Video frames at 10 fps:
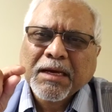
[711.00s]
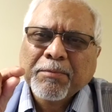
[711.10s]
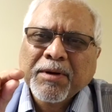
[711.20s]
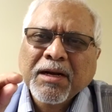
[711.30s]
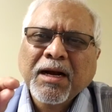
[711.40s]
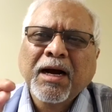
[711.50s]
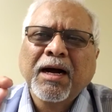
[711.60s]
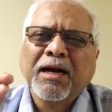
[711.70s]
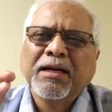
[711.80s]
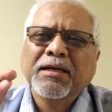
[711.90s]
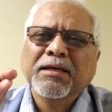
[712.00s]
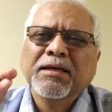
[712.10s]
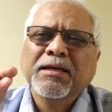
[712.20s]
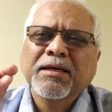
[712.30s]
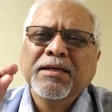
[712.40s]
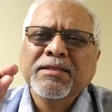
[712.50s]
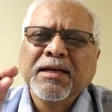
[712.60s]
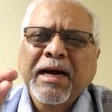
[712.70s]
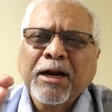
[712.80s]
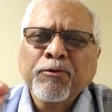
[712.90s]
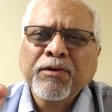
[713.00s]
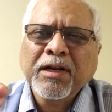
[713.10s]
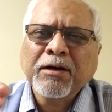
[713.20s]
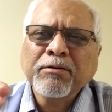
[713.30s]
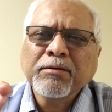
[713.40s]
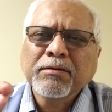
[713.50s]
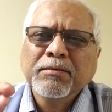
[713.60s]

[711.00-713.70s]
But God is a God of love,